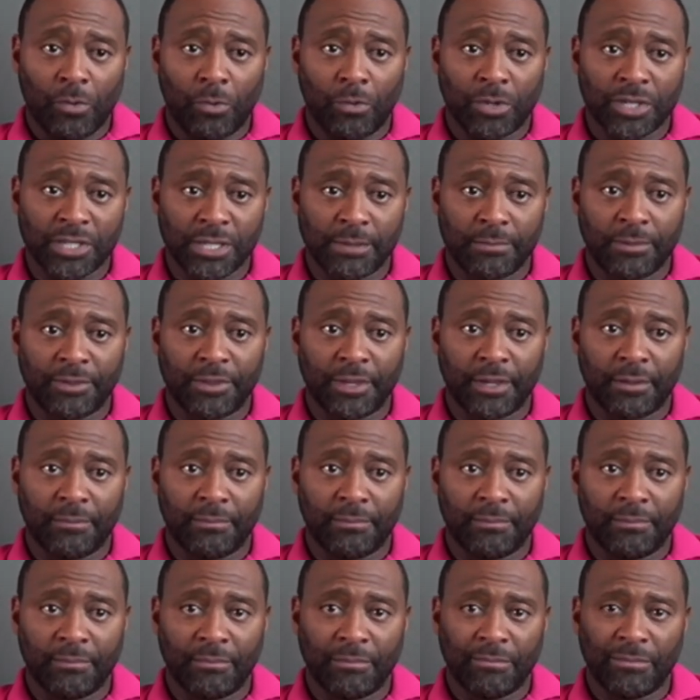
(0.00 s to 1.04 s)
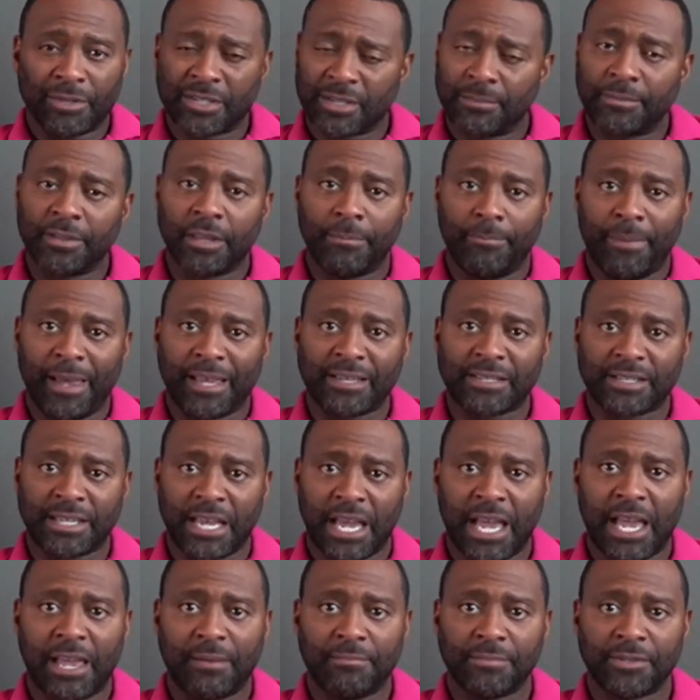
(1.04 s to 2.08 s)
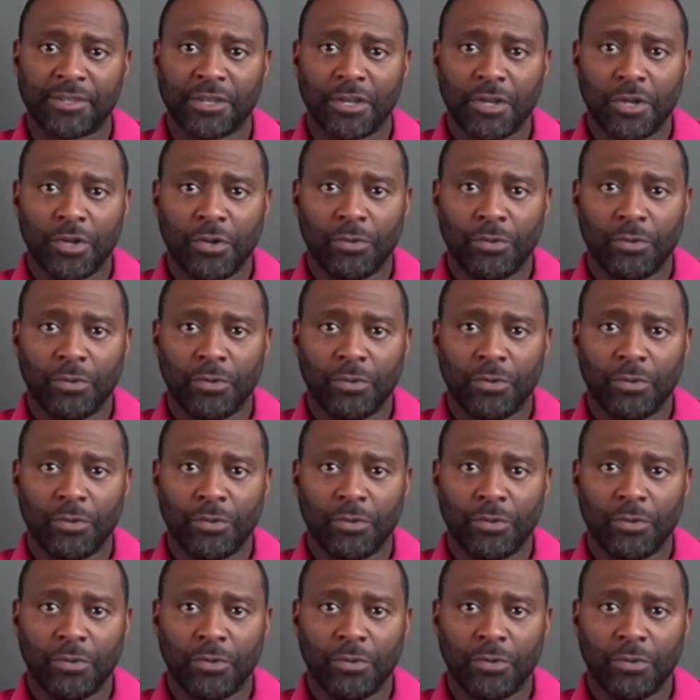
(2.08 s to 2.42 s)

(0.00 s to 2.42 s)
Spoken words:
were some of the best times,